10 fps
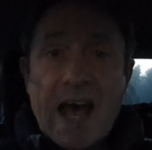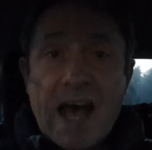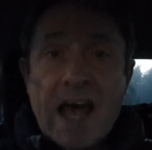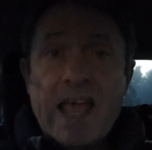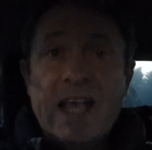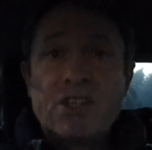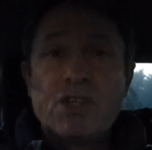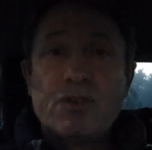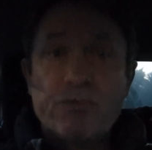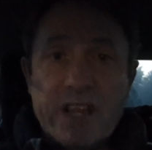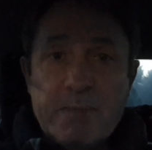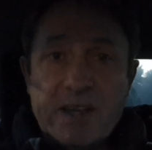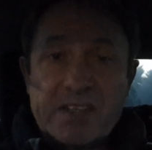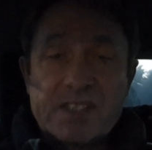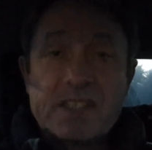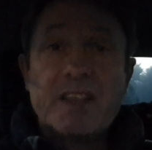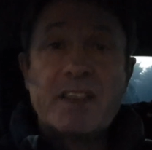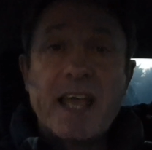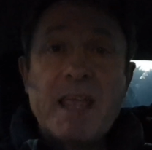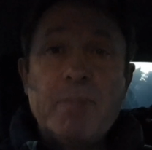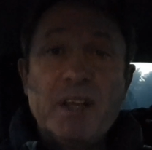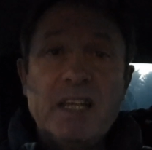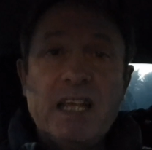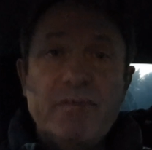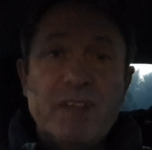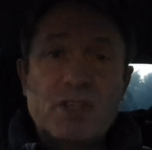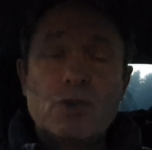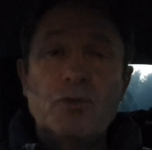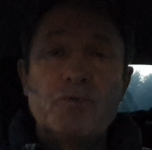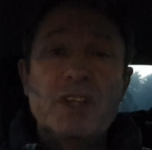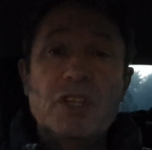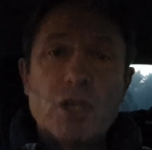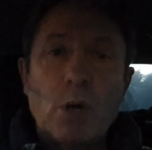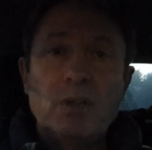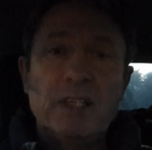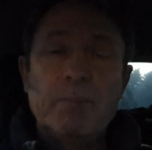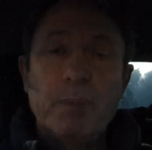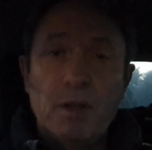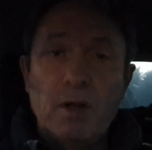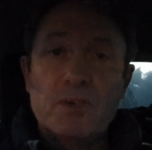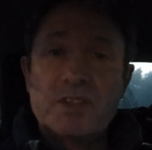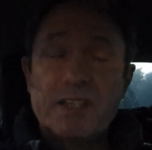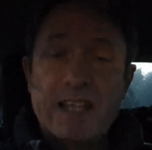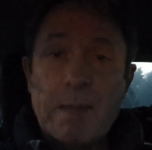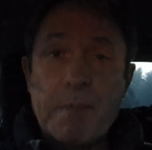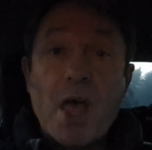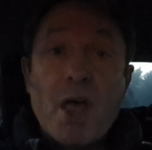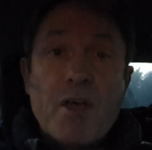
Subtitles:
are extremists. They believe this country totally belongs to them.